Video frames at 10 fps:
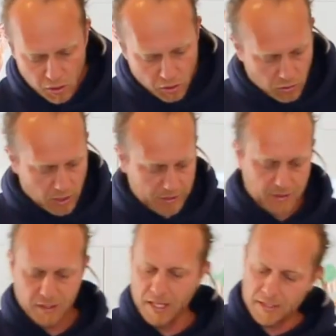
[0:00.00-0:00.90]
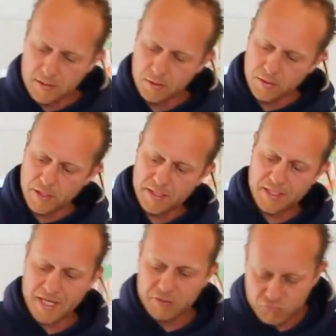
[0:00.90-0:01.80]
Alright, let's do this.
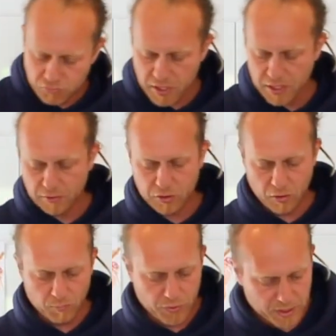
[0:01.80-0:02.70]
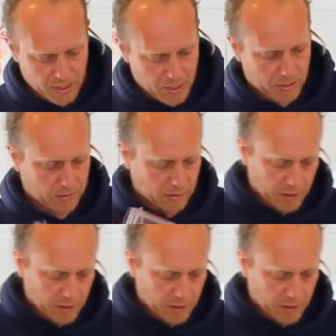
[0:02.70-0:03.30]
It's really not complicated.